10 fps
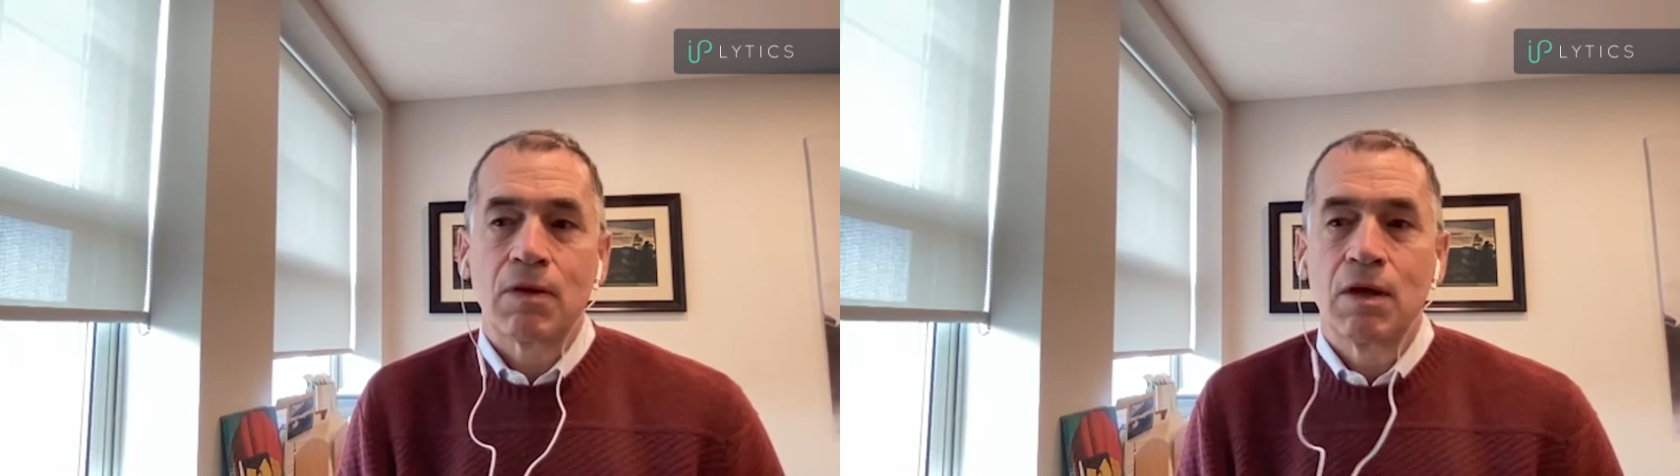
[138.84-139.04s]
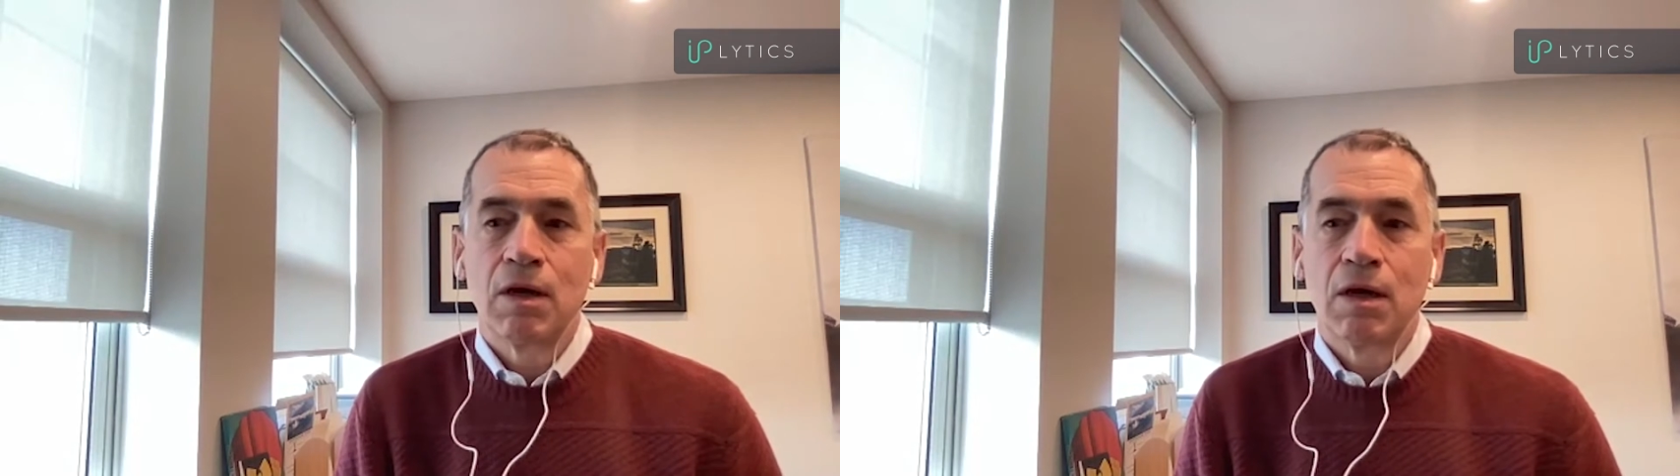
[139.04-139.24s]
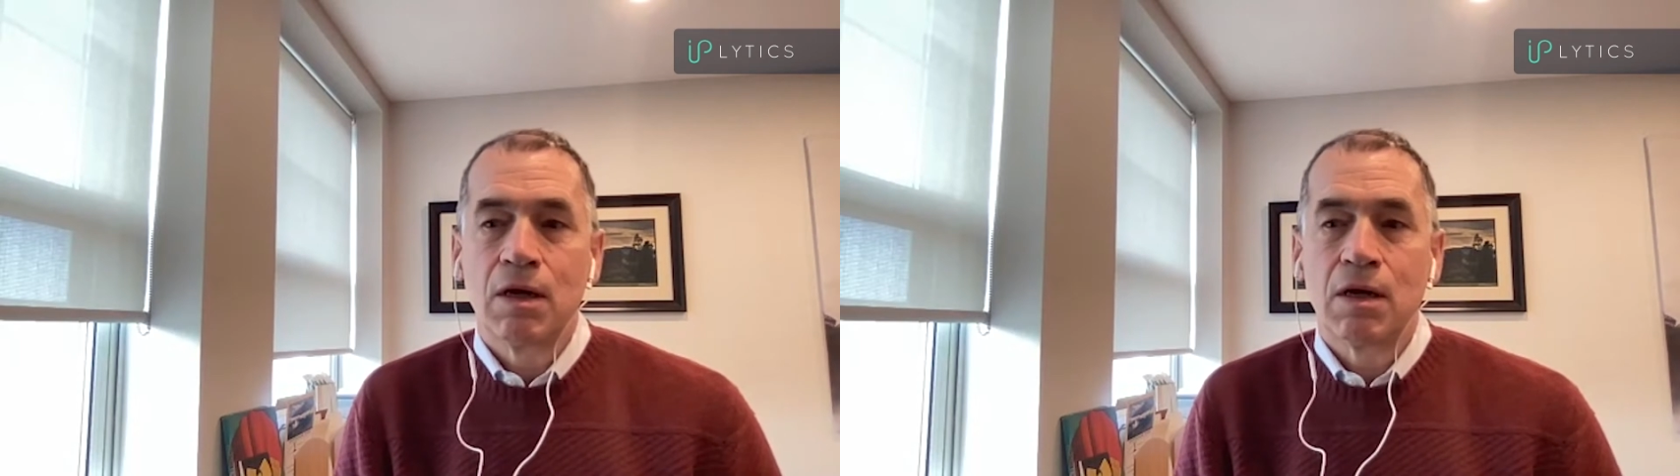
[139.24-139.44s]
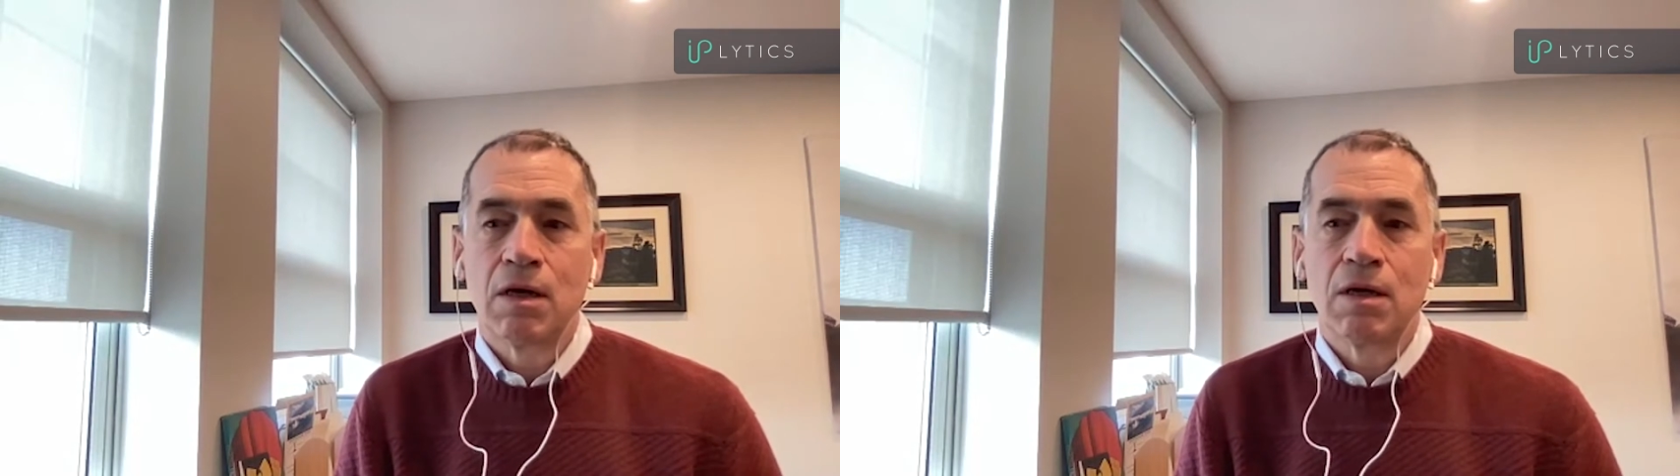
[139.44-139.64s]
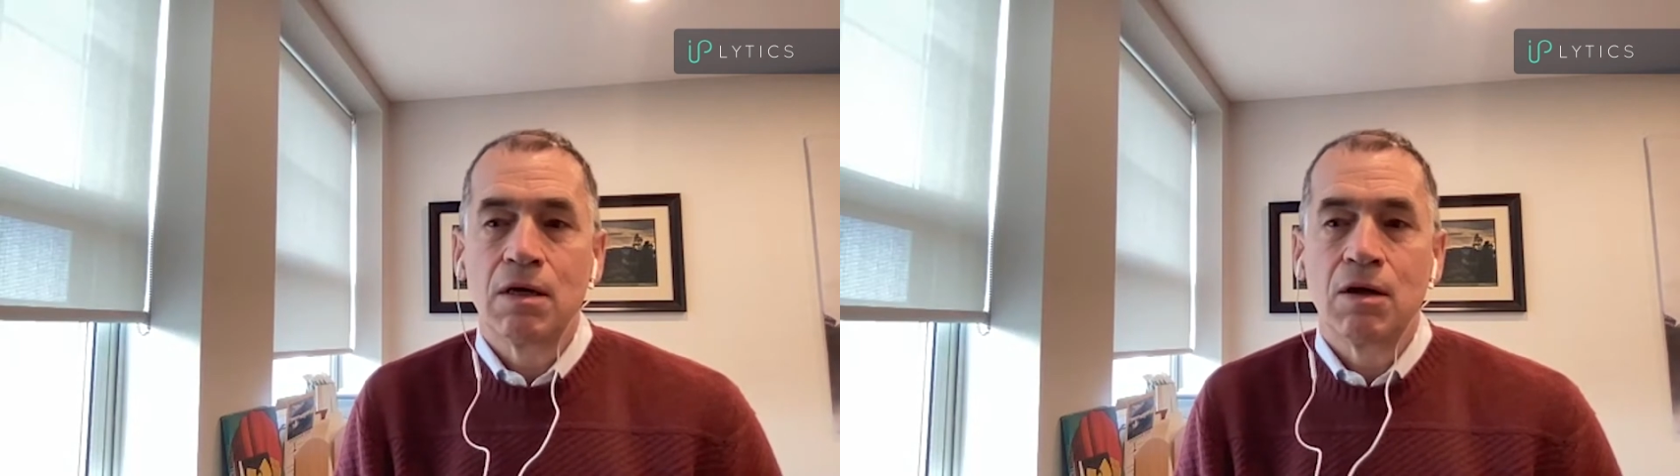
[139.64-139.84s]

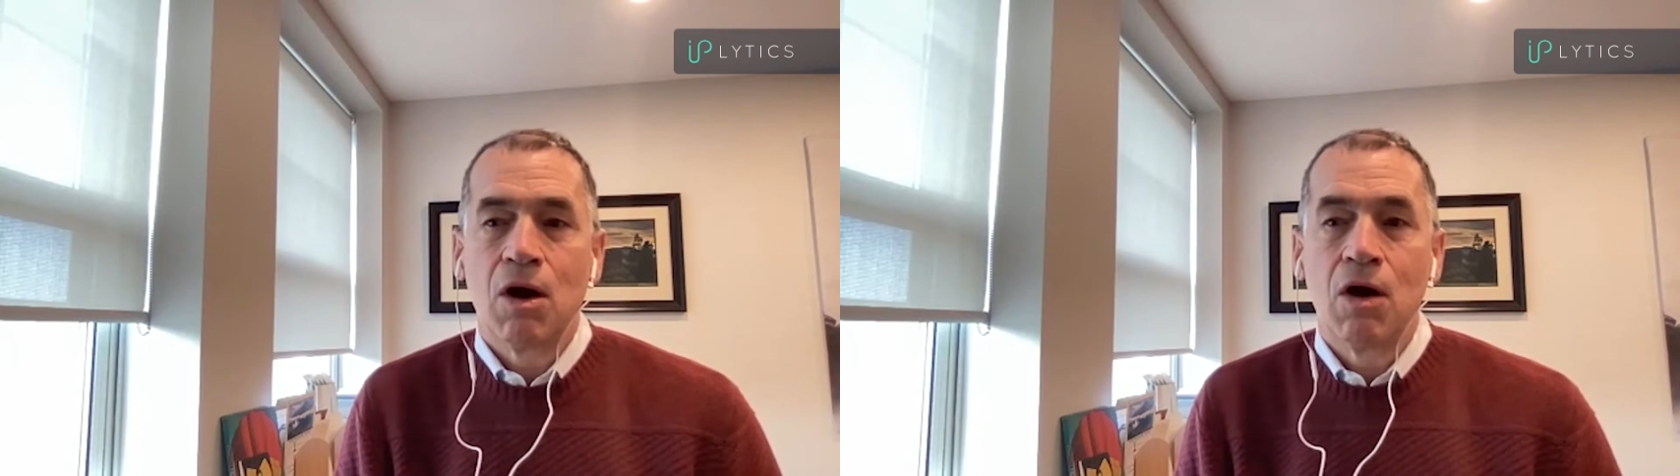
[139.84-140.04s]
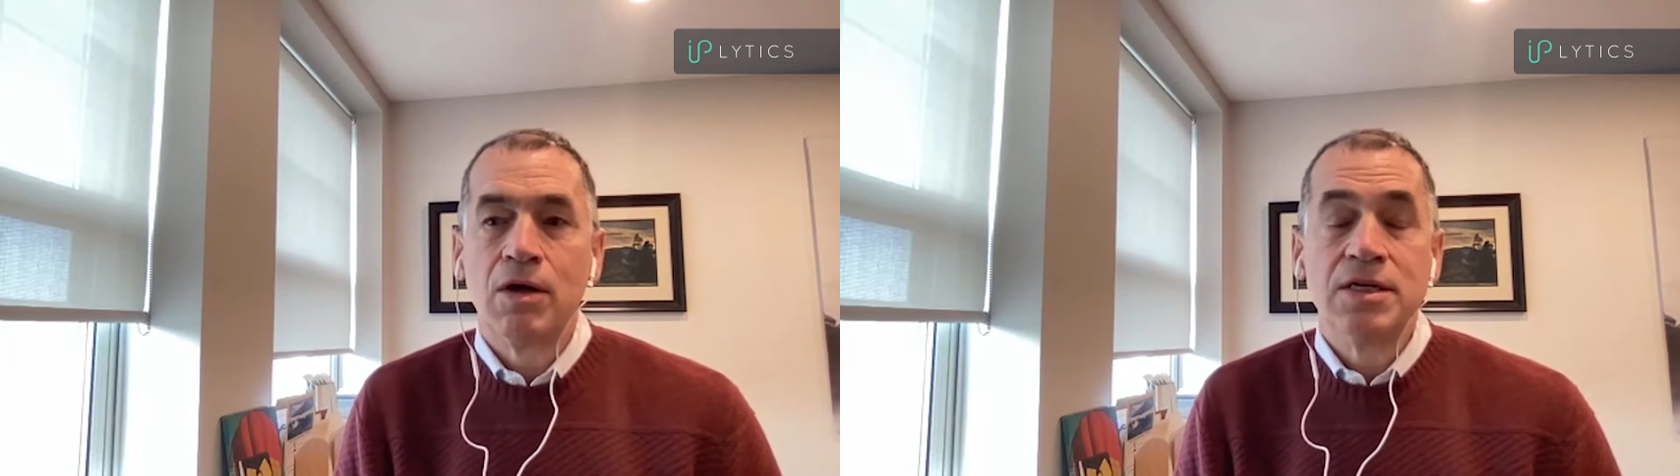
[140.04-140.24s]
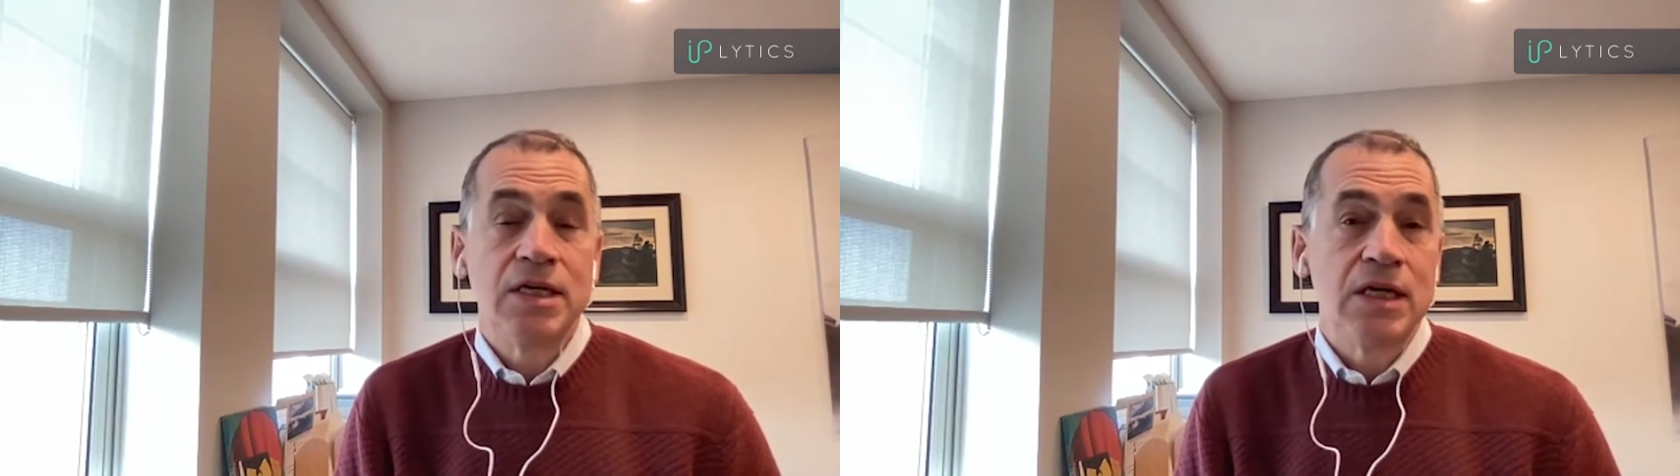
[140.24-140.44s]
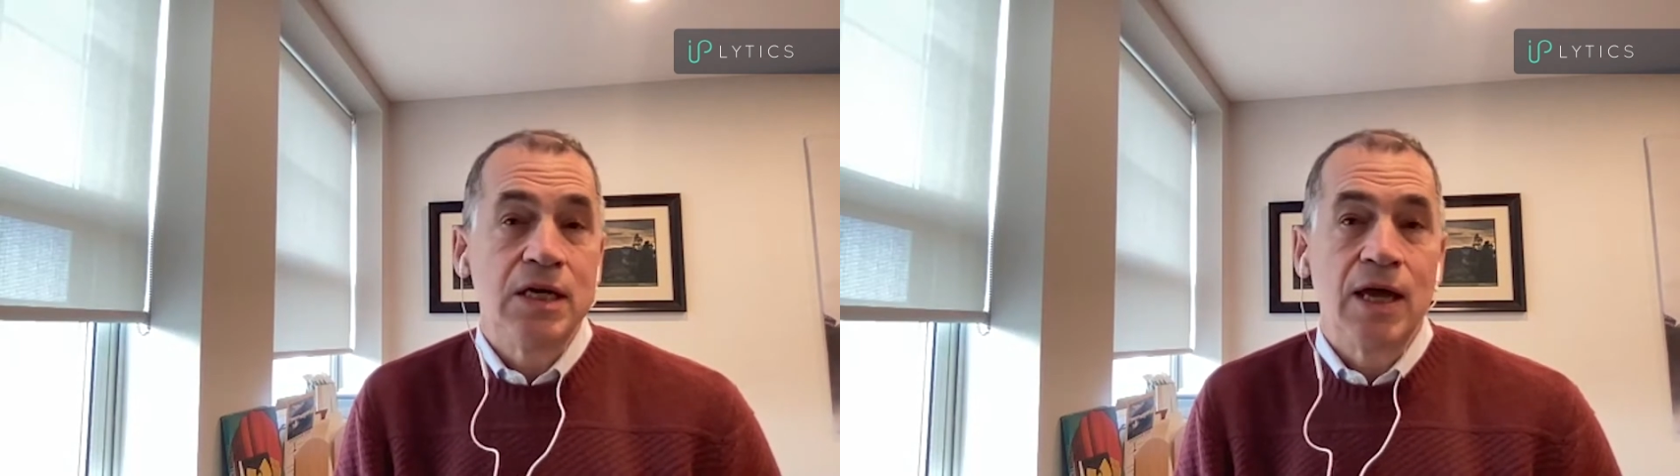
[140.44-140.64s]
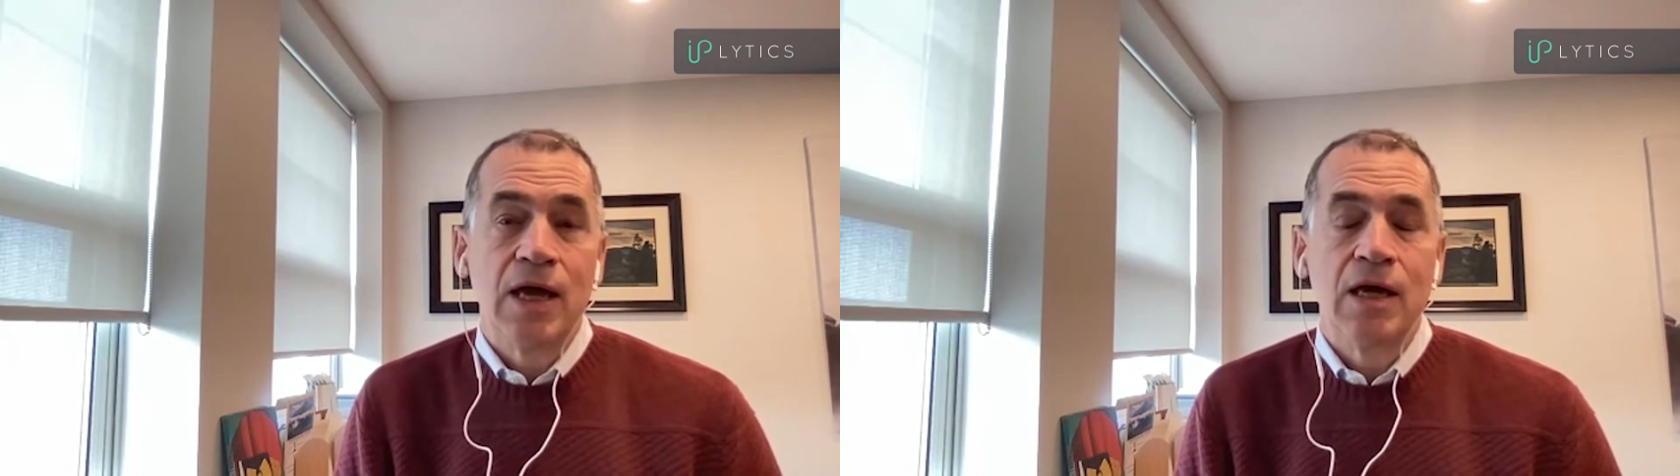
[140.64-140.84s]

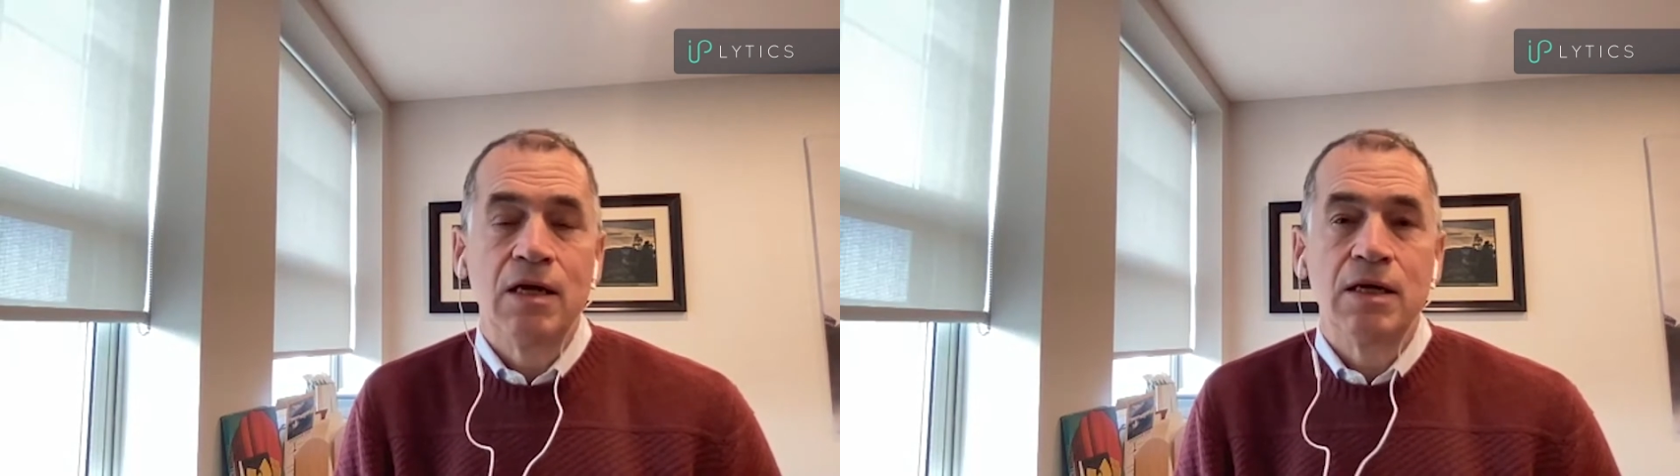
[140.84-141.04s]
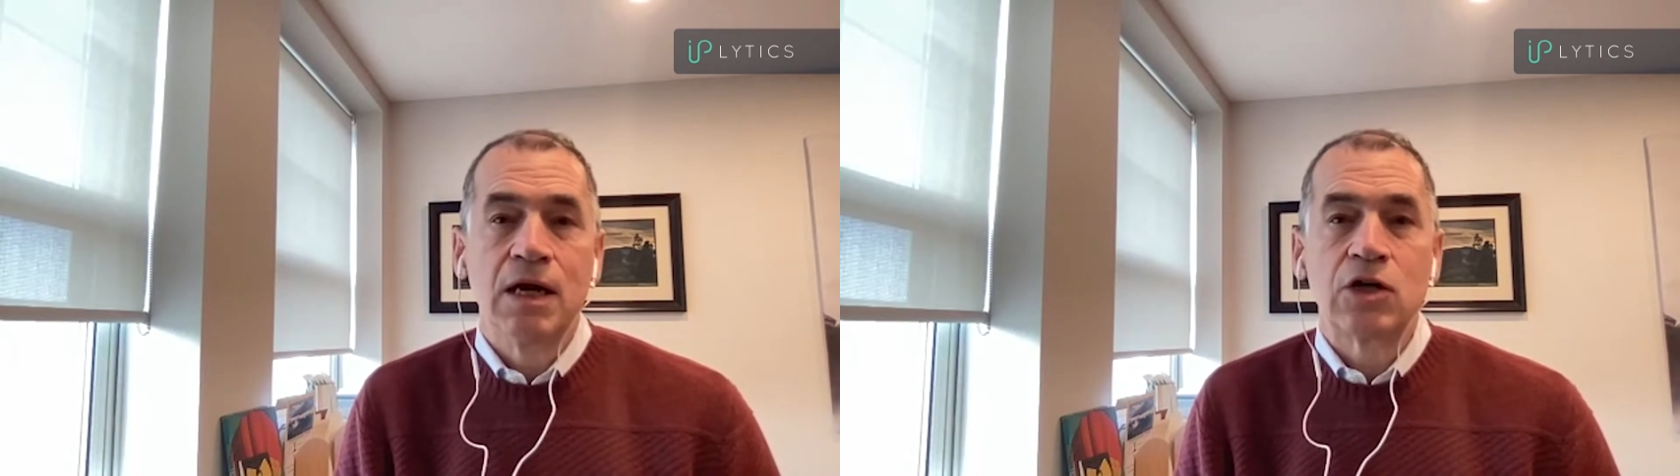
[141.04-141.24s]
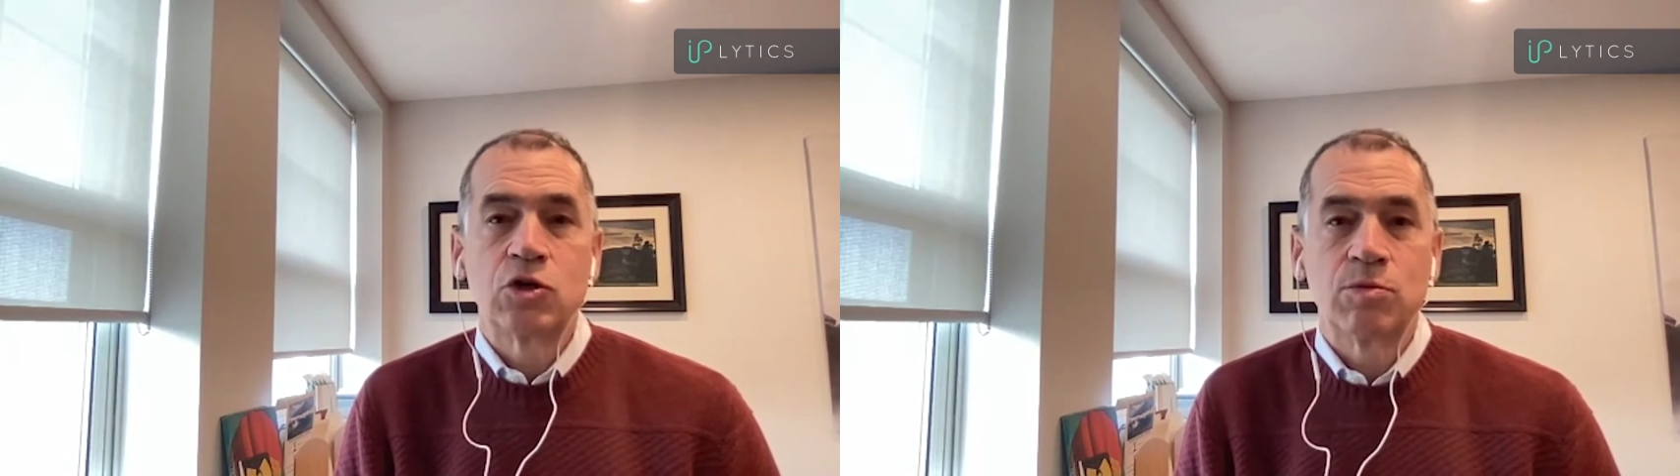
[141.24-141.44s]
R&D and intellectual